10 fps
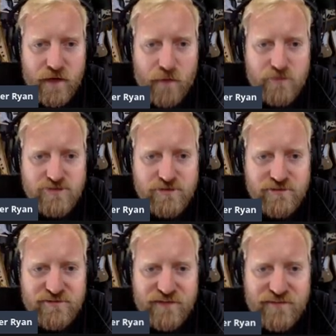How much are
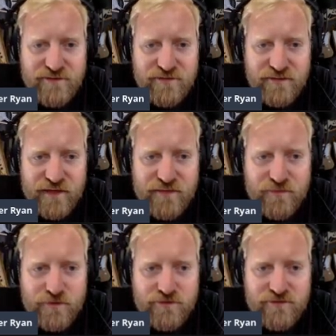the savings on that?
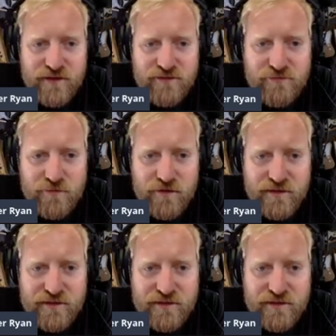The window's kind of small.